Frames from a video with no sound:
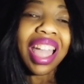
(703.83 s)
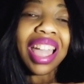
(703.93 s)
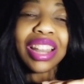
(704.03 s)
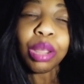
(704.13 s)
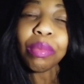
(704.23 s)

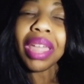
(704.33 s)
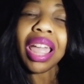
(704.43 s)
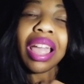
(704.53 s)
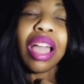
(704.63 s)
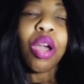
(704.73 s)
And I'm
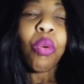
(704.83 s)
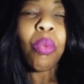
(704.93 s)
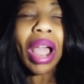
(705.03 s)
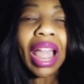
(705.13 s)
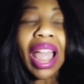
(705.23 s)
like,
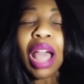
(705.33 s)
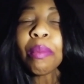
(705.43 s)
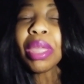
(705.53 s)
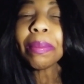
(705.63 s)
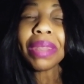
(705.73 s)
why?
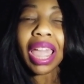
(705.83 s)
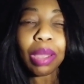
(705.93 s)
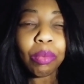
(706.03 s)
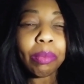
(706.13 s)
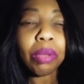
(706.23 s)
I'm a
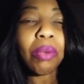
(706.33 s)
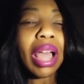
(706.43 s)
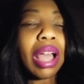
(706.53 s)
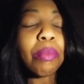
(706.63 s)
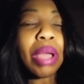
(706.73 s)
black woman. Why?